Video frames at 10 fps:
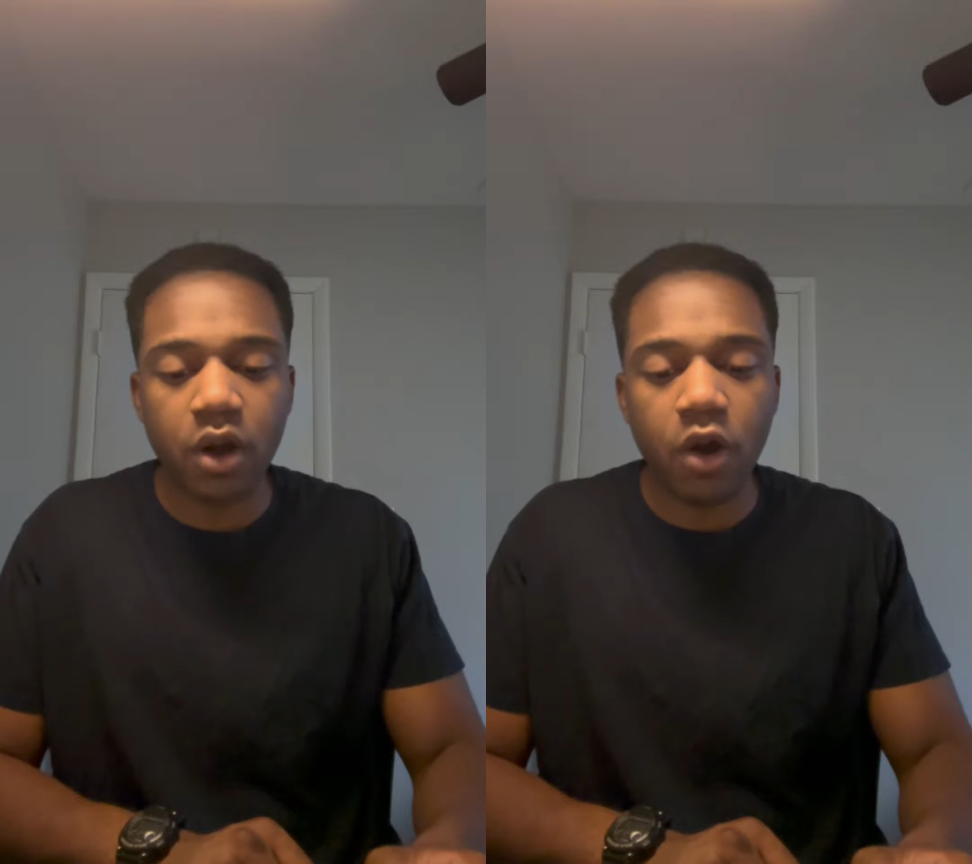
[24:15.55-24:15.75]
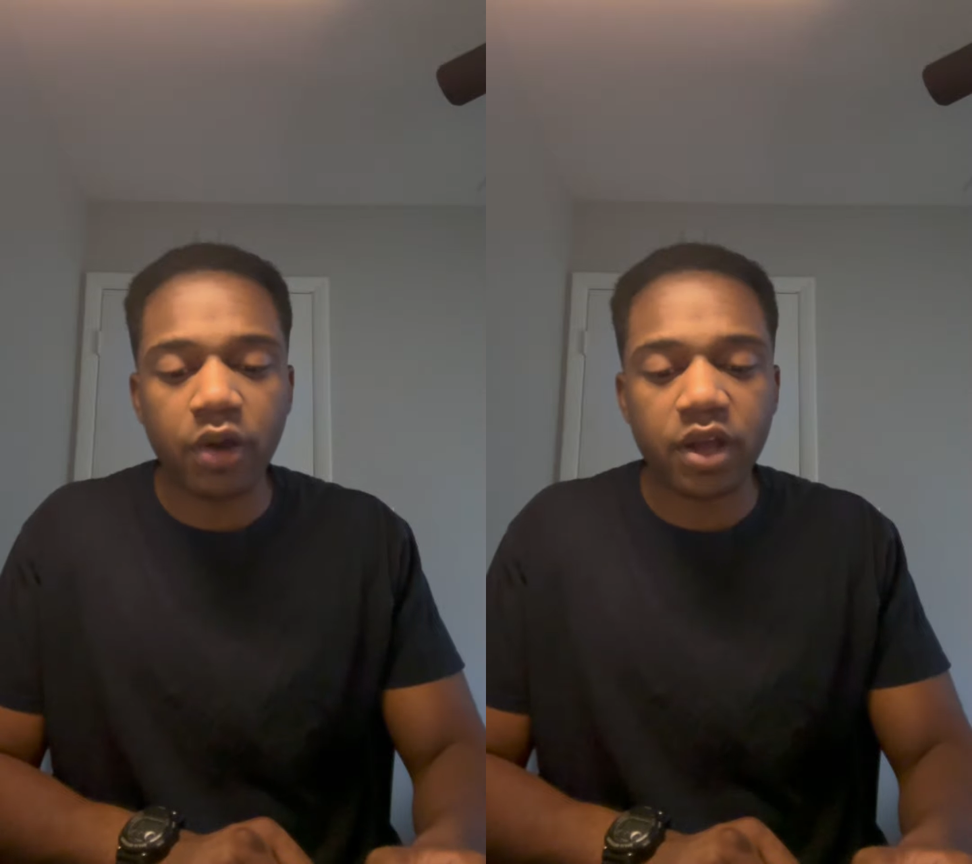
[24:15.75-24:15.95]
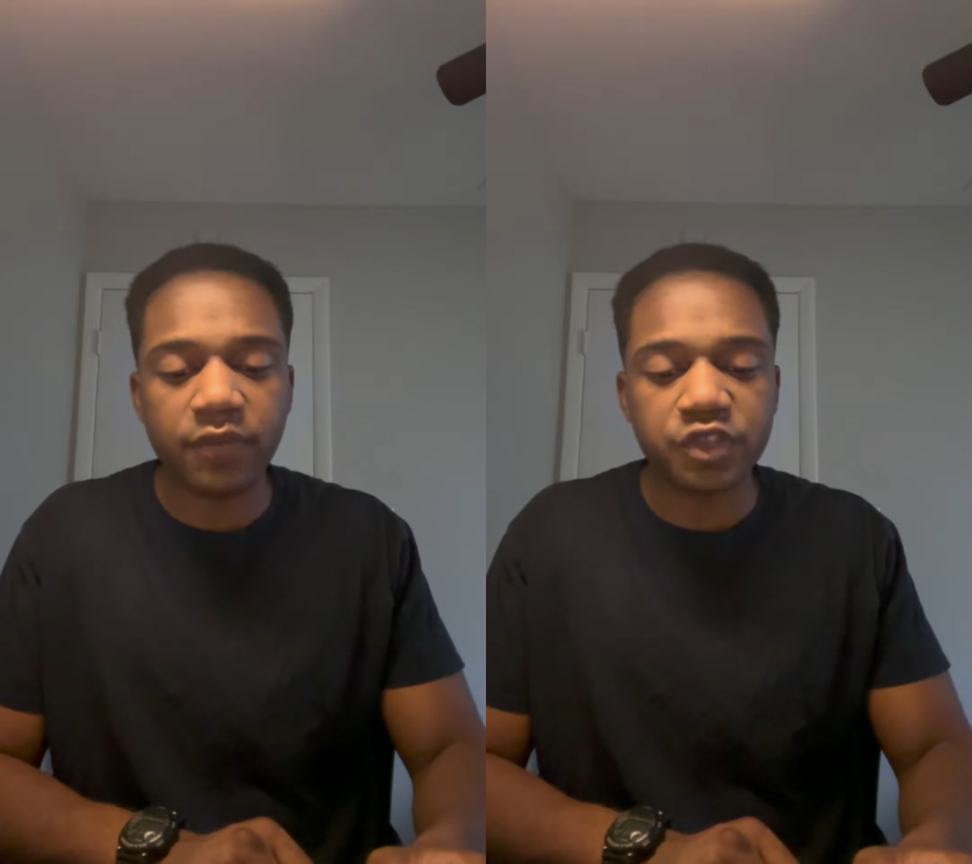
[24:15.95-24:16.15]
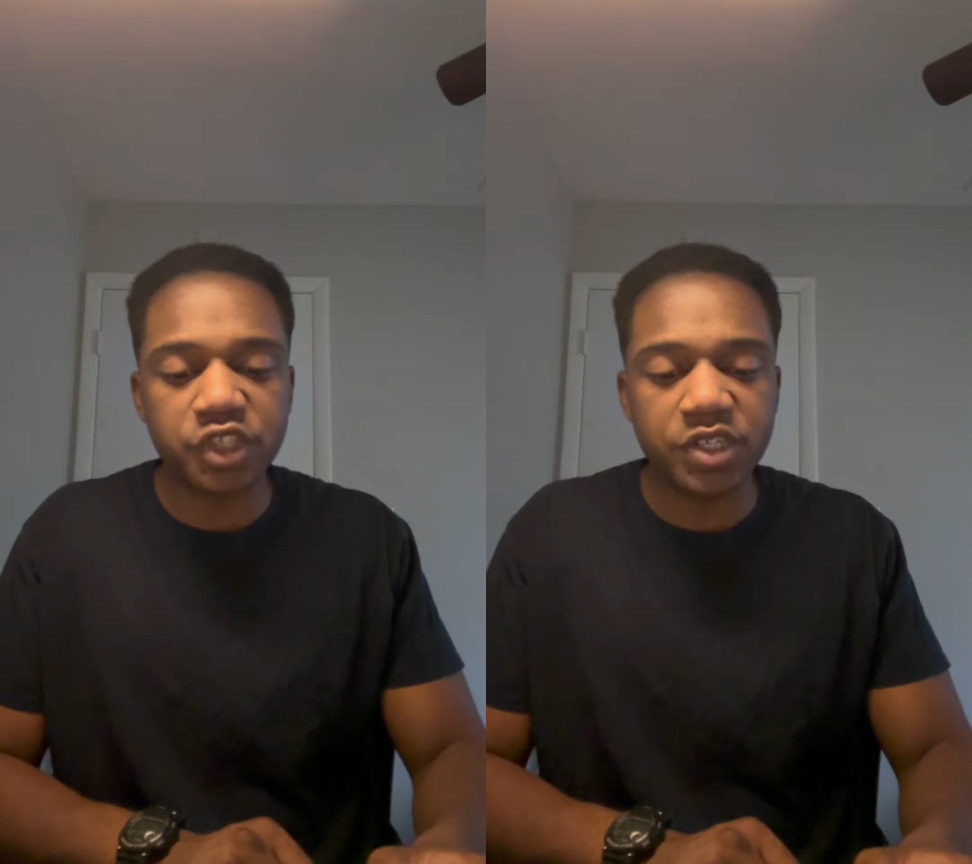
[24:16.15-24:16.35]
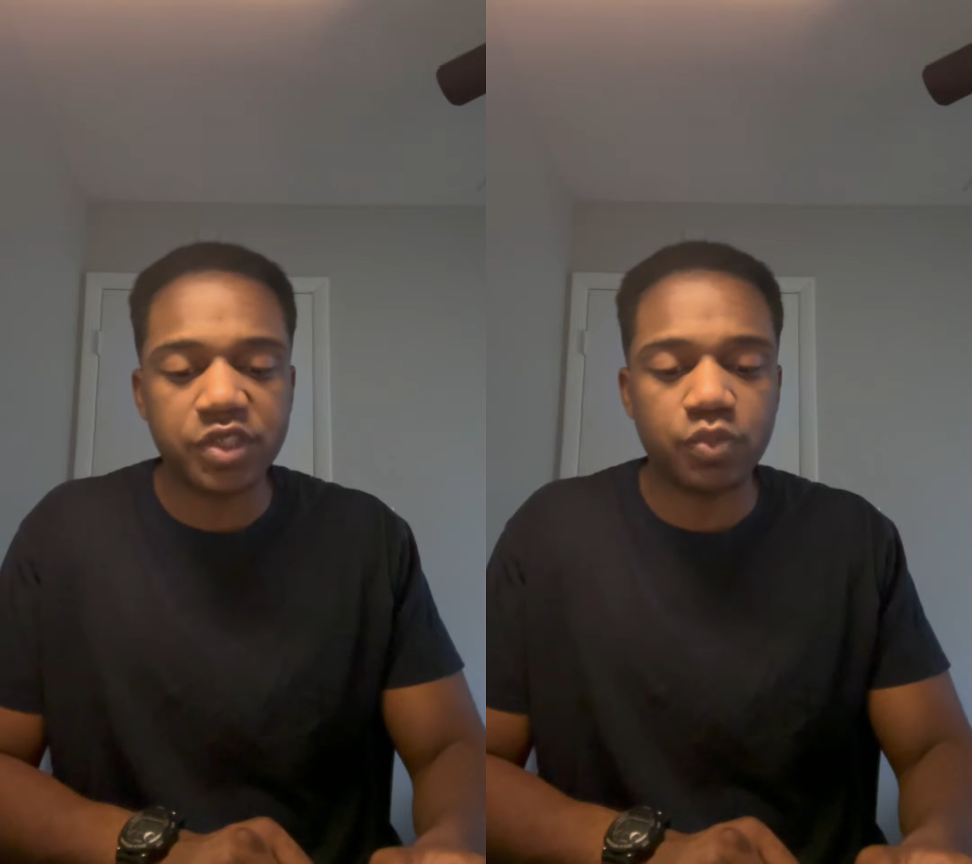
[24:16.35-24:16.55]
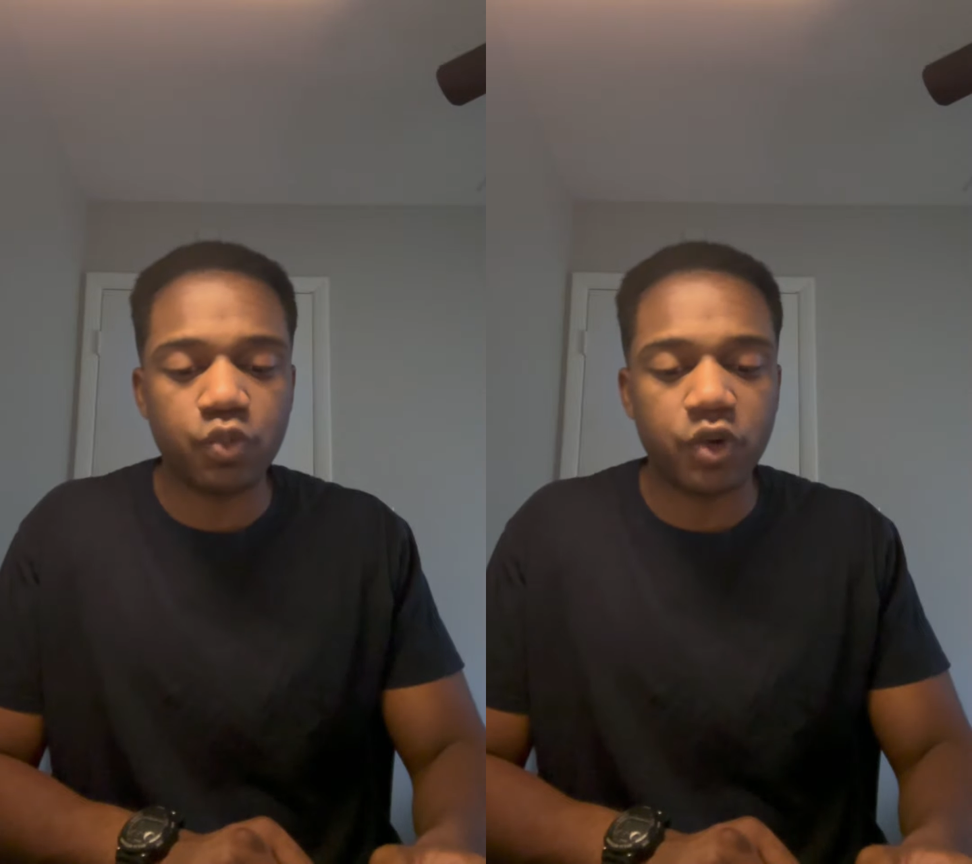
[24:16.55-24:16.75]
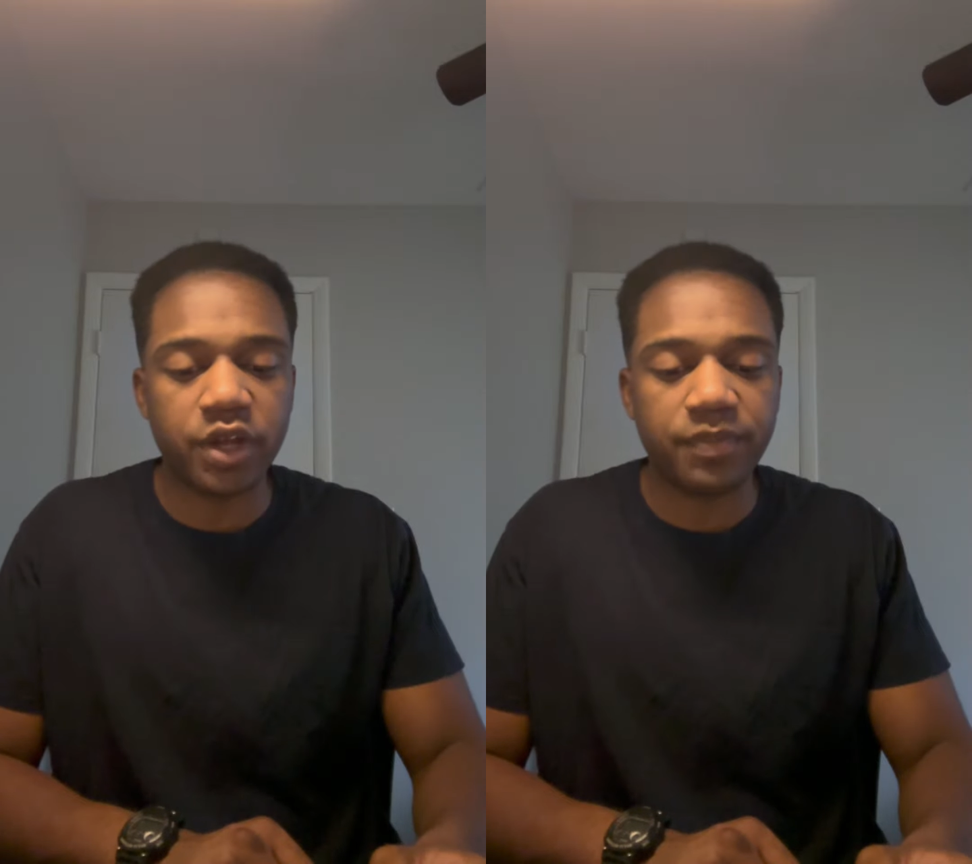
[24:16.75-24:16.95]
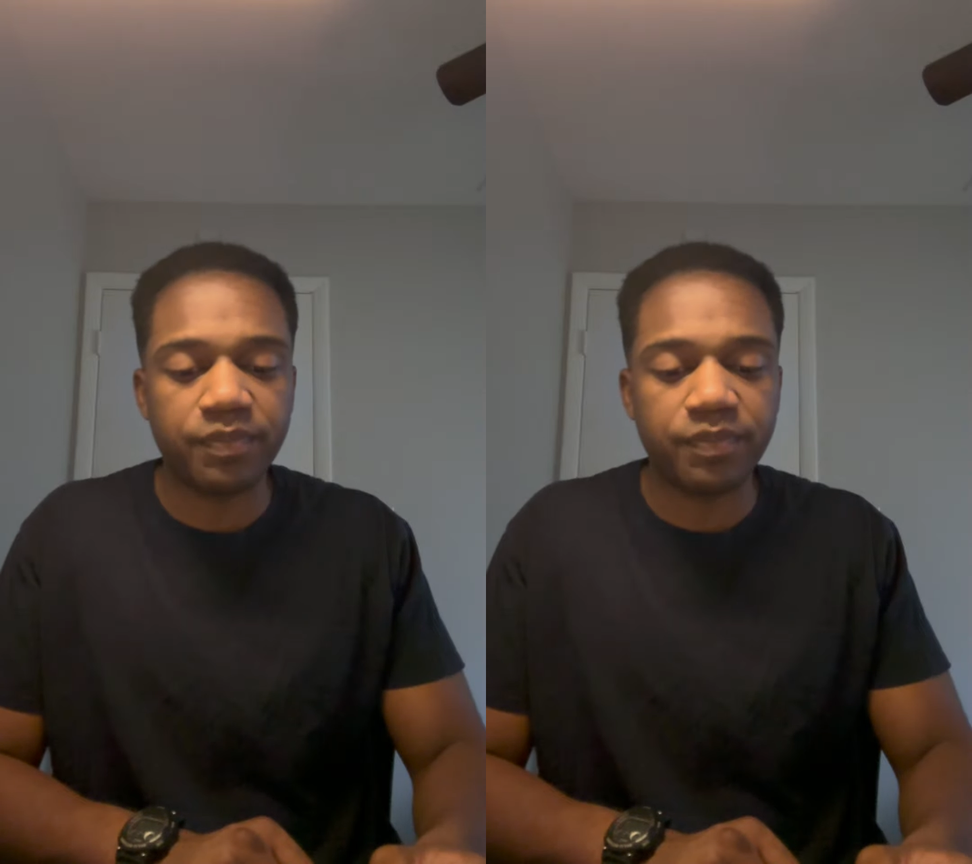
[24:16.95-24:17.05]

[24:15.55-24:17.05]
ark of shittim wood.